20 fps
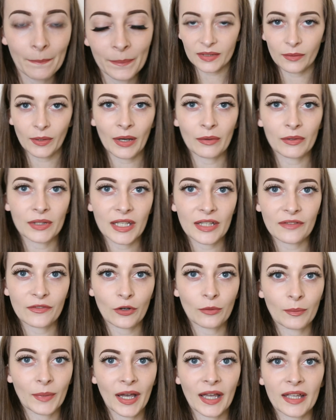So I will leave
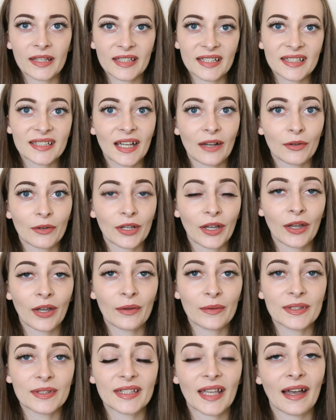all my discount
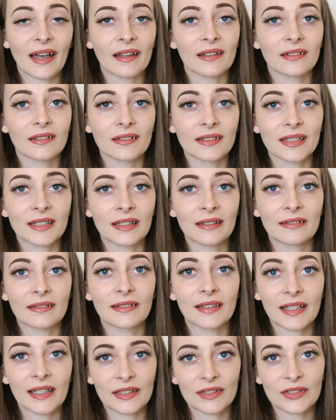codes and also
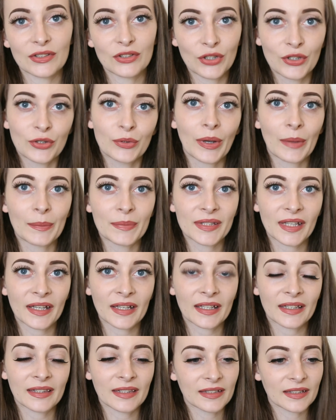links to the
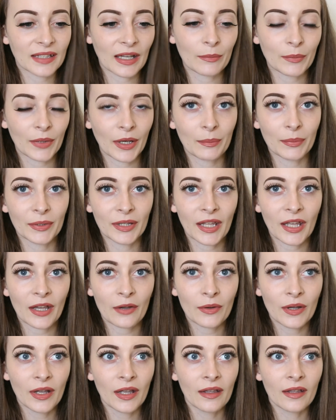website in the down bar
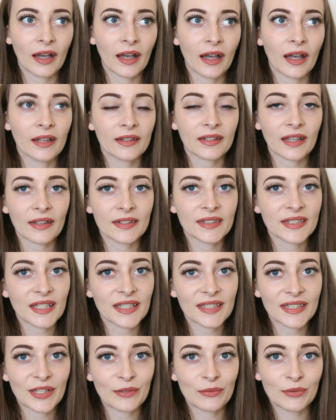below, and I'll see
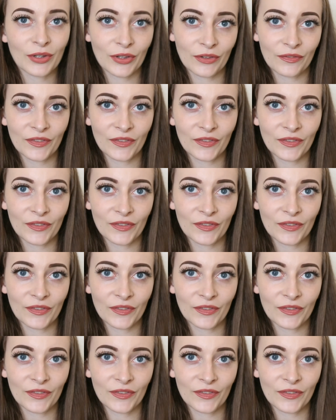you soon in another